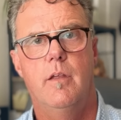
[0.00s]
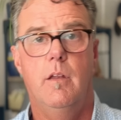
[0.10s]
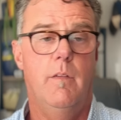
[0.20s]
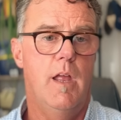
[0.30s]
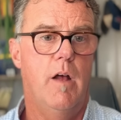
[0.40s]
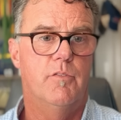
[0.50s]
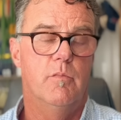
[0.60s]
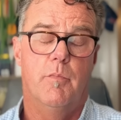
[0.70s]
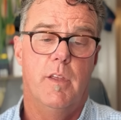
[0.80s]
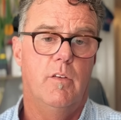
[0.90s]
They, they have
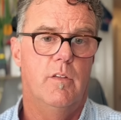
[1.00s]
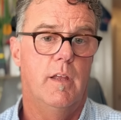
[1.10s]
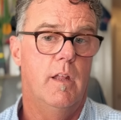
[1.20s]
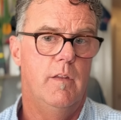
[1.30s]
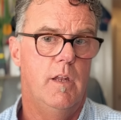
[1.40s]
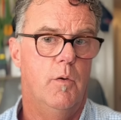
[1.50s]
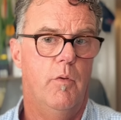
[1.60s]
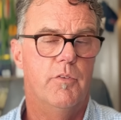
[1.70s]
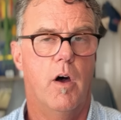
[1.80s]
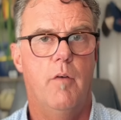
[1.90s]
some things they need to
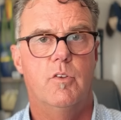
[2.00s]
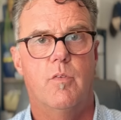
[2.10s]
resolve as